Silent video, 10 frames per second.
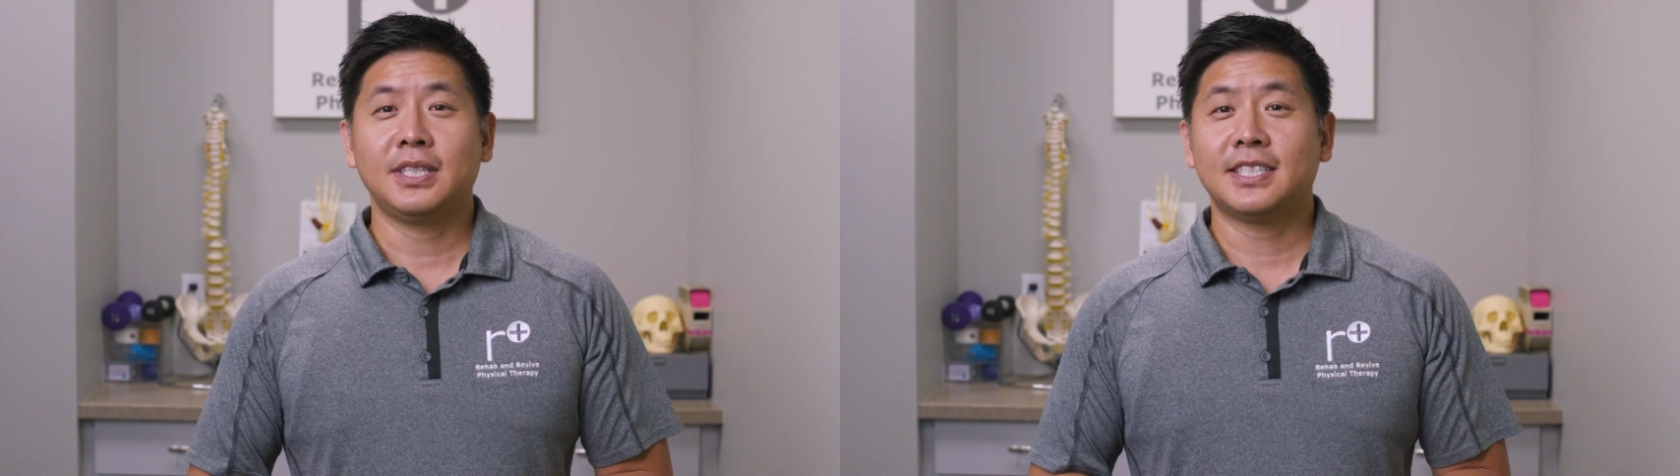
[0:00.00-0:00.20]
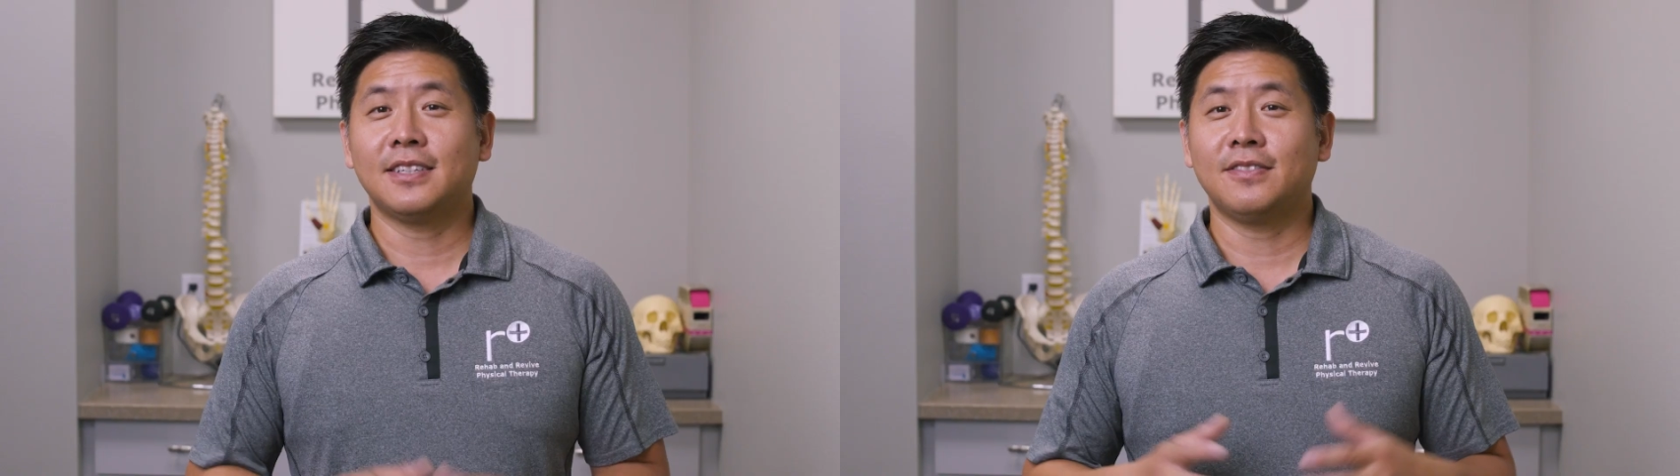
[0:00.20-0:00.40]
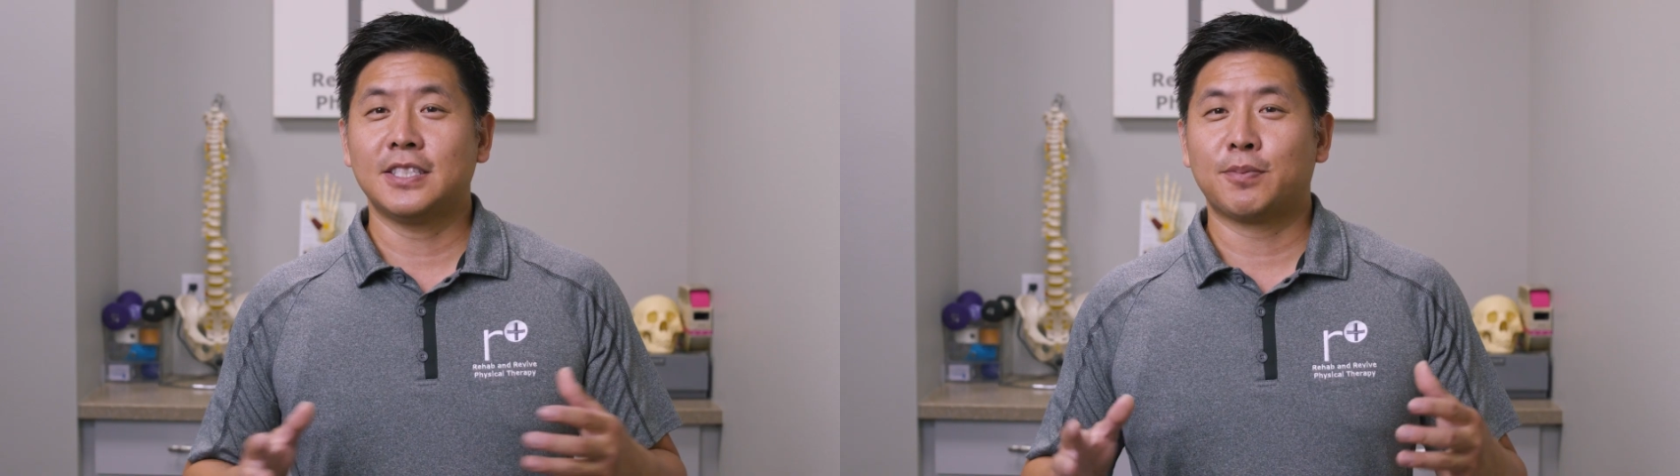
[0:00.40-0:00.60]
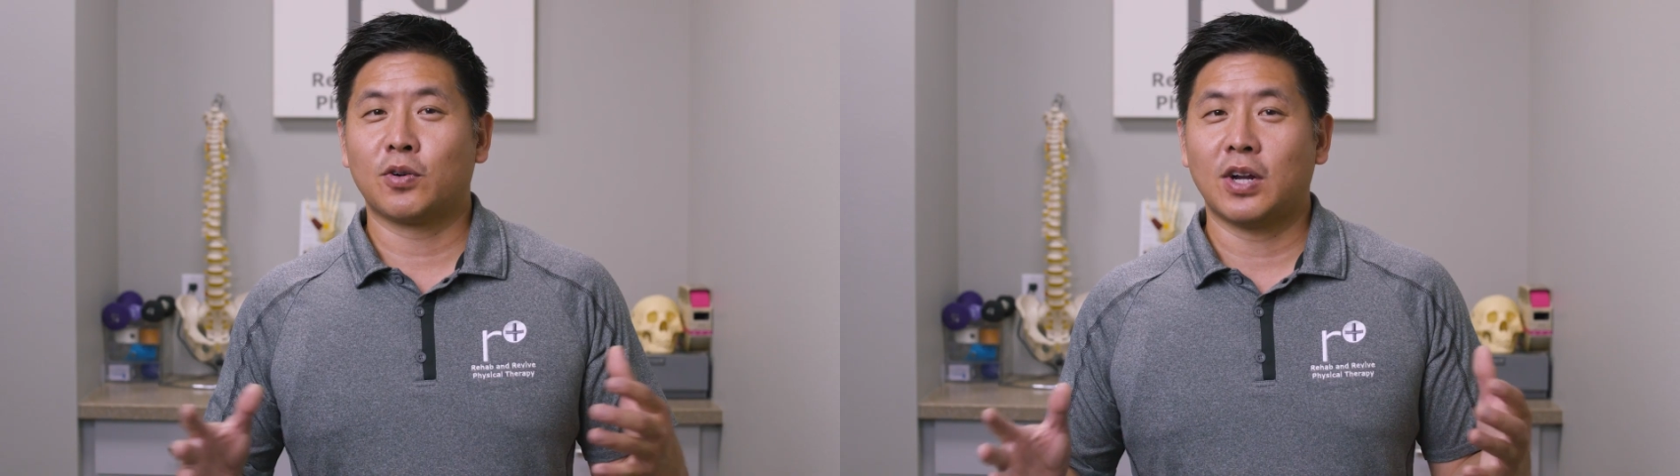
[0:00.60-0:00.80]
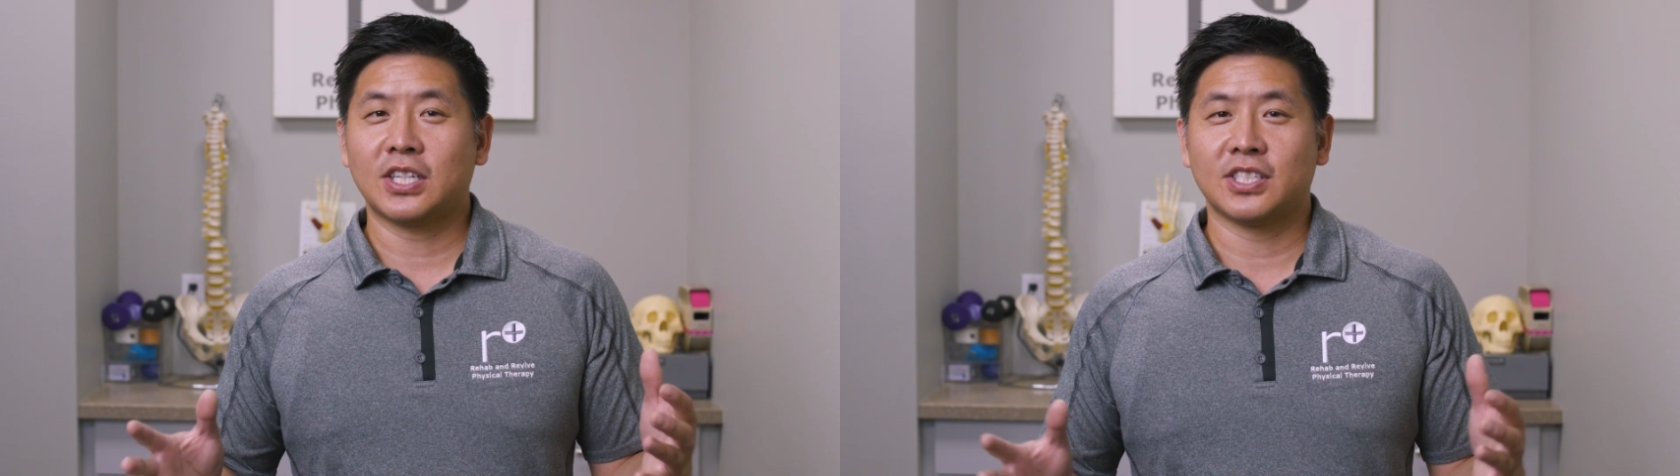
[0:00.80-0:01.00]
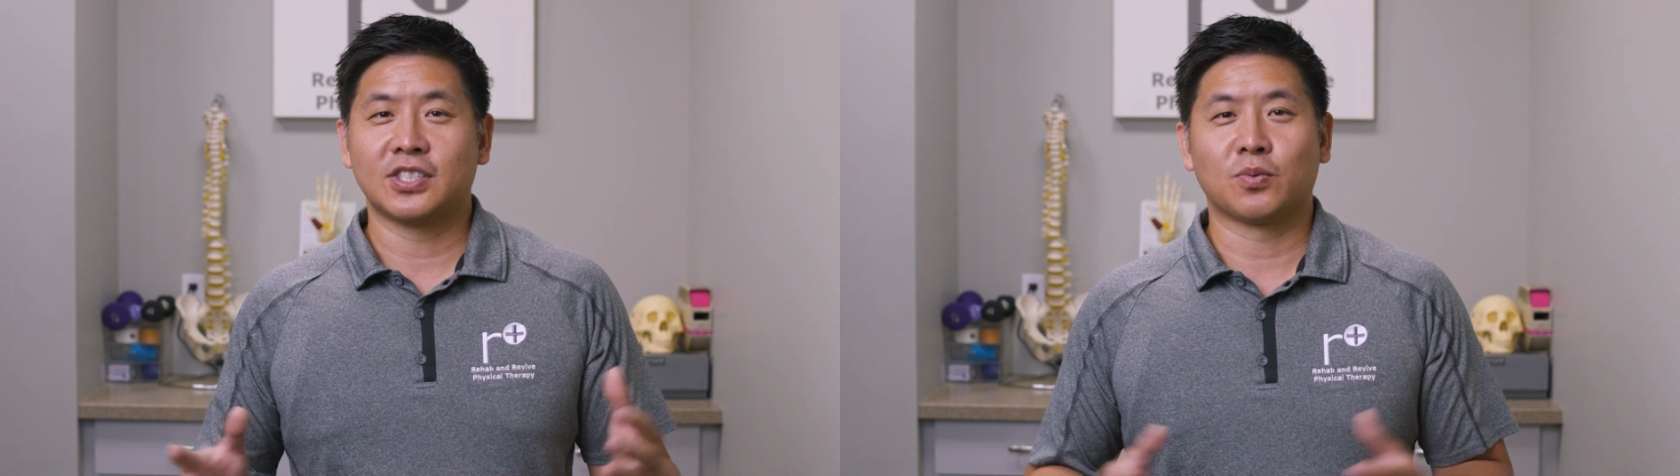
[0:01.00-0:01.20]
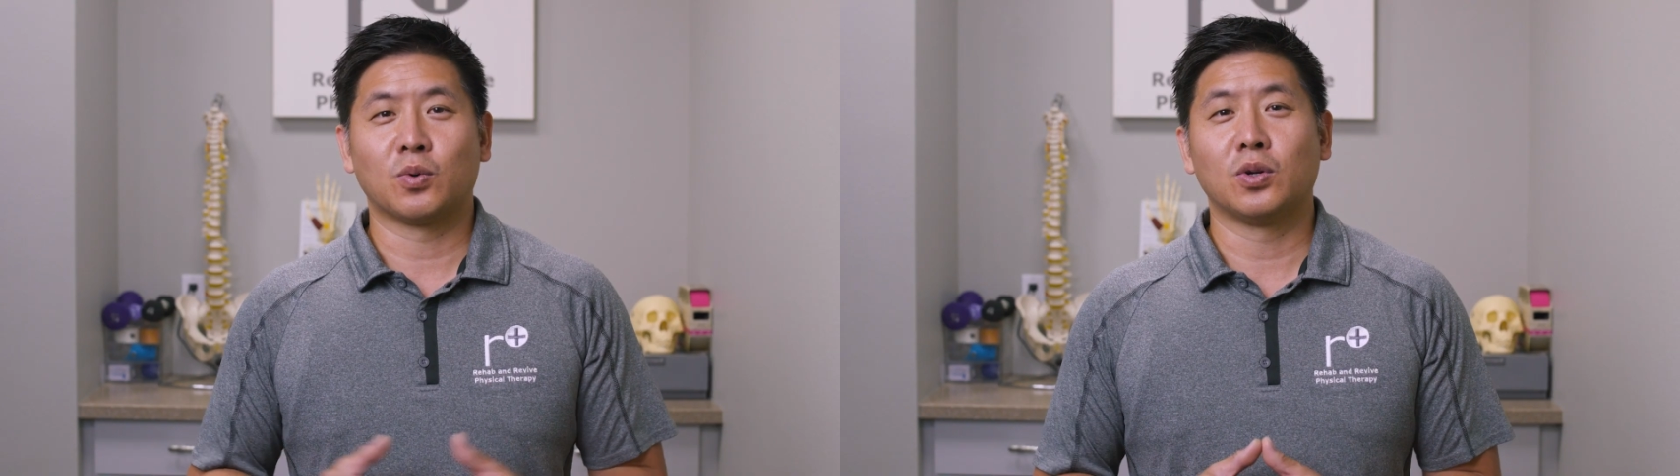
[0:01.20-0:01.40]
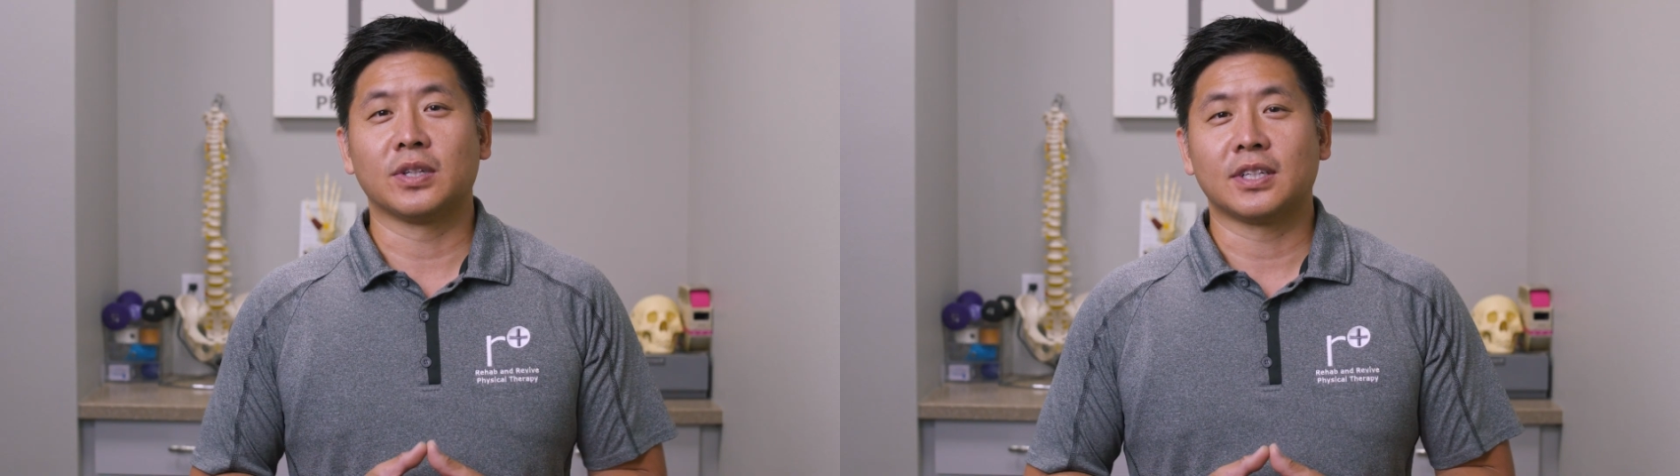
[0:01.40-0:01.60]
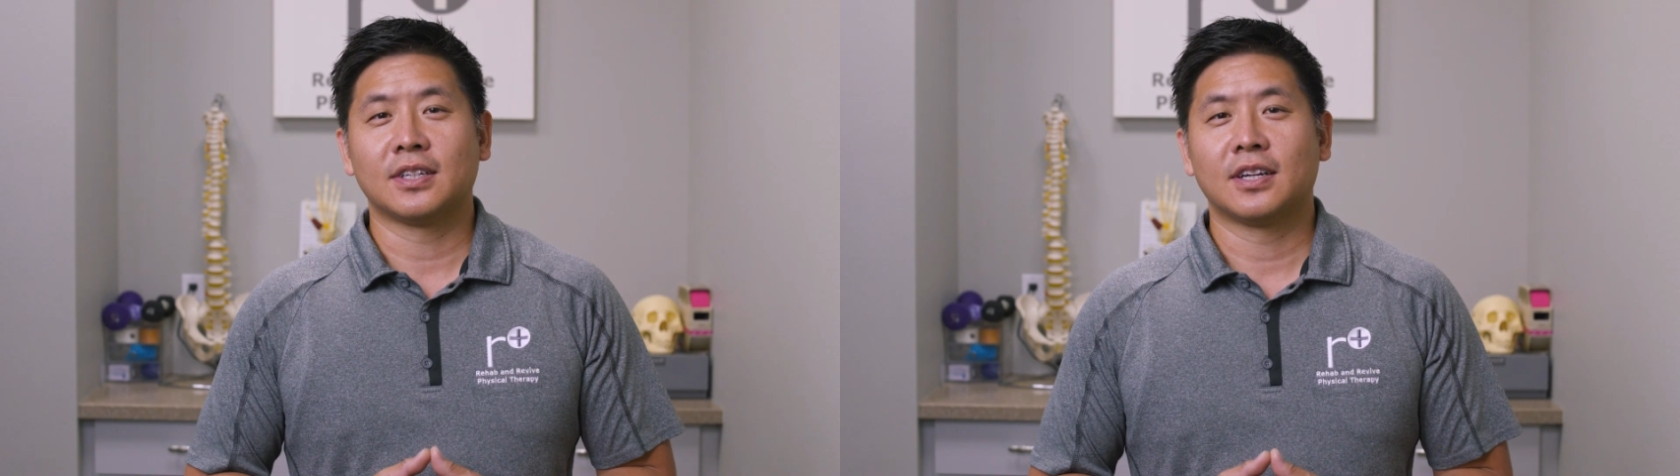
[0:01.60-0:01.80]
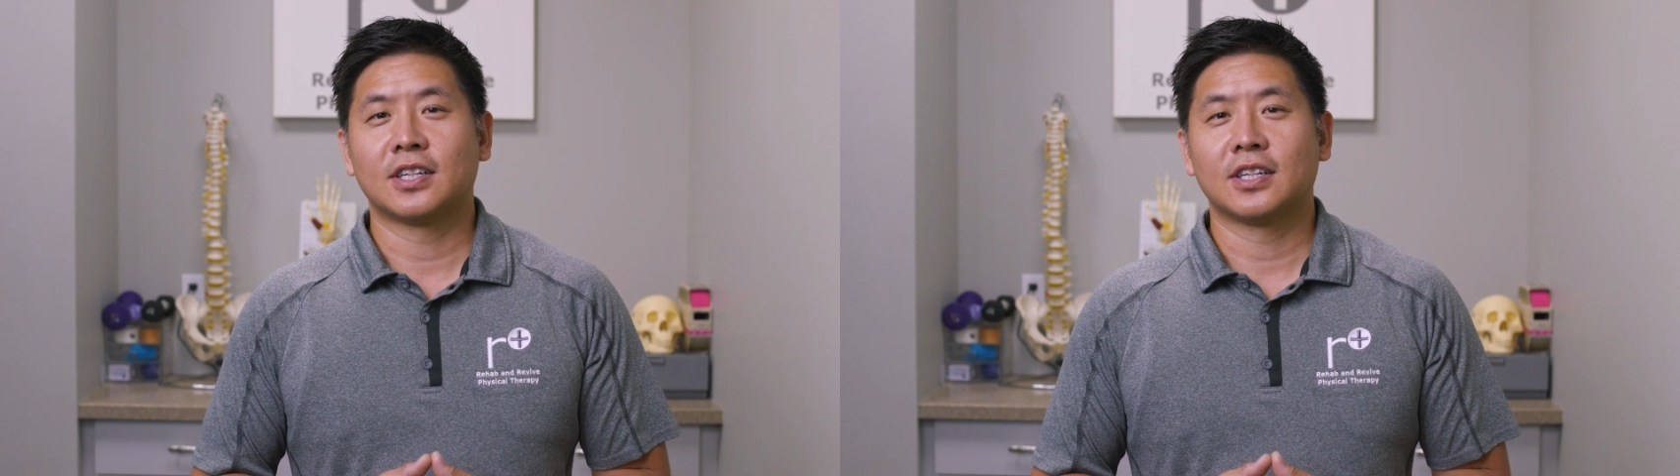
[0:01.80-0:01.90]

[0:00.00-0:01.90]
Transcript: Please give these progressions to rolling